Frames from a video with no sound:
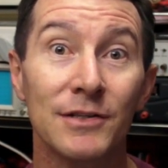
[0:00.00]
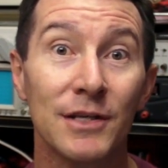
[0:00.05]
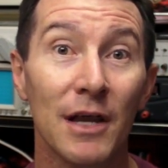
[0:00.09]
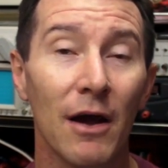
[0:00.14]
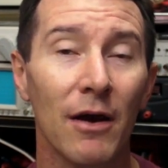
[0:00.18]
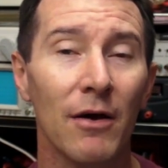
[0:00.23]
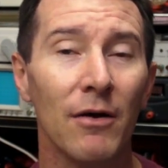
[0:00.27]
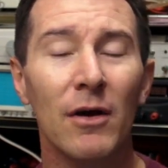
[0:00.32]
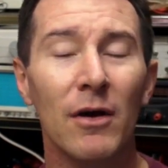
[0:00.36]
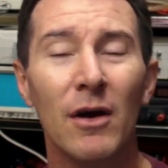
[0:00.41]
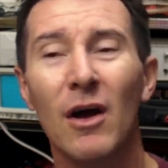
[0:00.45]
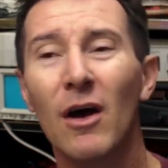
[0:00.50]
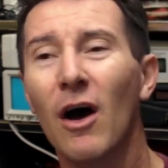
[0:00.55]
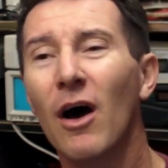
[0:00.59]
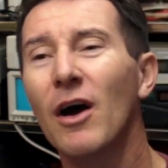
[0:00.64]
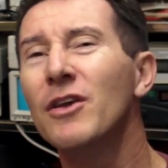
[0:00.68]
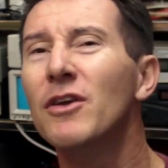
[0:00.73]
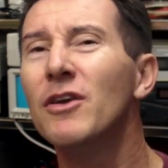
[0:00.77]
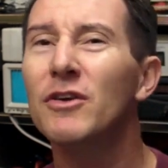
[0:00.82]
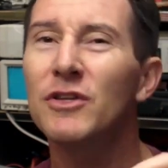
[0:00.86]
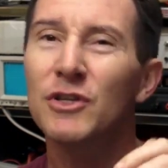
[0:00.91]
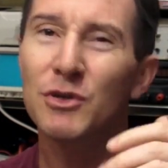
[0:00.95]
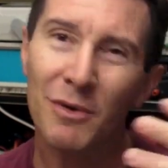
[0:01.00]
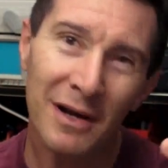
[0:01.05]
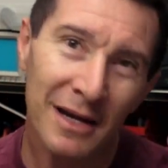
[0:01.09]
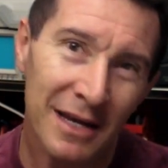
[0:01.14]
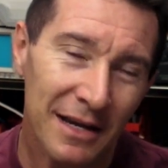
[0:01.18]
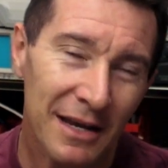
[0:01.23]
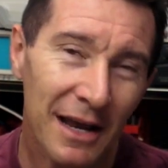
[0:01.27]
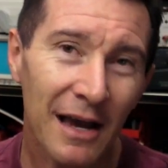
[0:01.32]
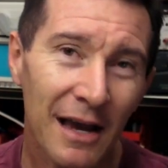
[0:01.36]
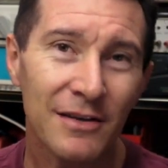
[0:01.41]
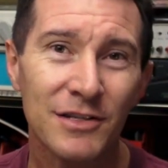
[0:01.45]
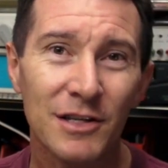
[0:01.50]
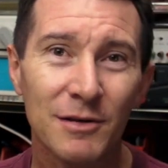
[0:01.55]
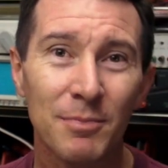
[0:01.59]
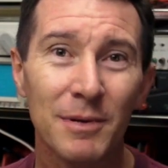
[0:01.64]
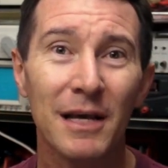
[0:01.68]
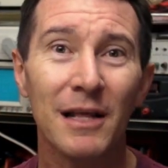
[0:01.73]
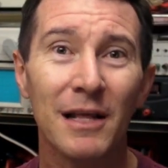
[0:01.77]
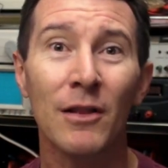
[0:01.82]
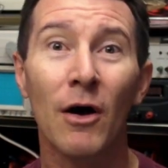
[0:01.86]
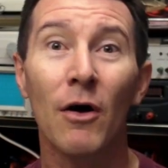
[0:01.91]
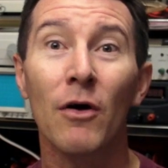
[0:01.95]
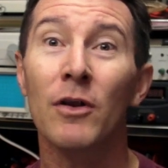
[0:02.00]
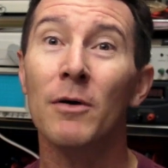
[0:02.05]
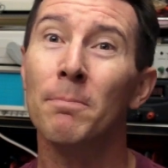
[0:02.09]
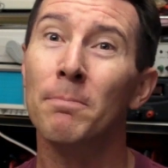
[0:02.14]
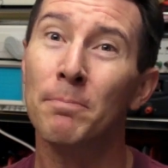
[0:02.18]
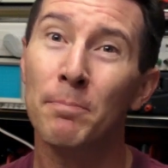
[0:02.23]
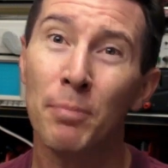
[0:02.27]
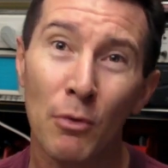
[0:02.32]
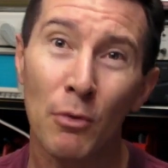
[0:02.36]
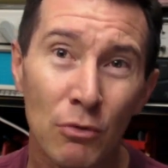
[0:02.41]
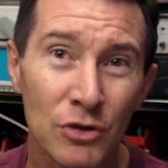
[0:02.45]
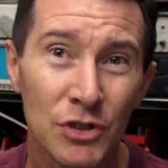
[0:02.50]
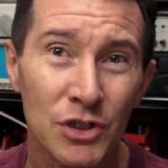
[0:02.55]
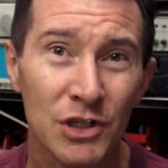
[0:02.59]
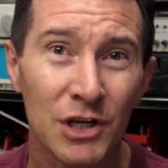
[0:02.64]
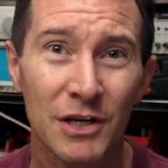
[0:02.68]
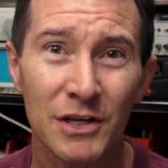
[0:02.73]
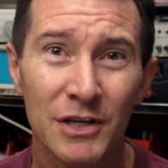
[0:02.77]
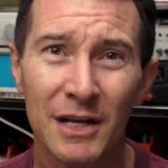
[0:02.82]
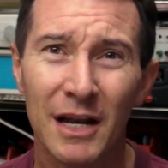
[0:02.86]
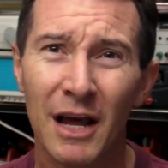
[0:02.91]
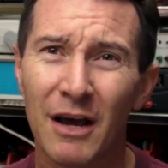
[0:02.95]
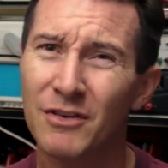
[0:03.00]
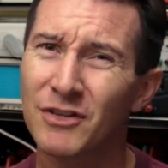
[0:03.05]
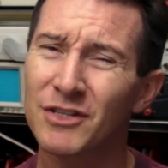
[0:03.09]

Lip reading: so I knew 20 days would be a load of bullshit, you know,